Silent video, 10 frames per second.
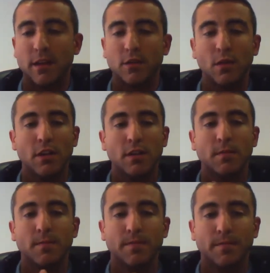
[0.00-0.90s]
tools
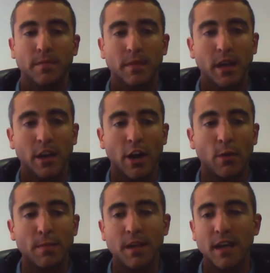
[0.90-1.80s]
in
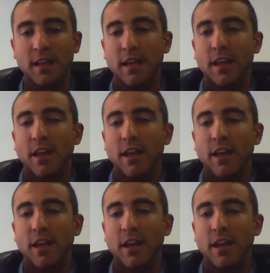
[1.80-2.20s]
our website,